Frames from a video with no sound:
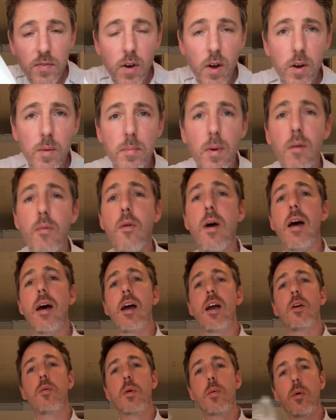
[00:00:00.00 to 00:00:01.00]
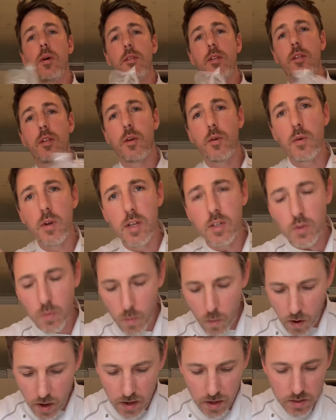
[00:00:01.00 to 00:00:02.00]
got our meringue. We want to do this
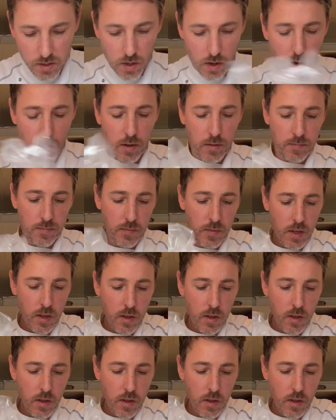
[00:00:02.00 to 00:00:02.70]
while it's hot.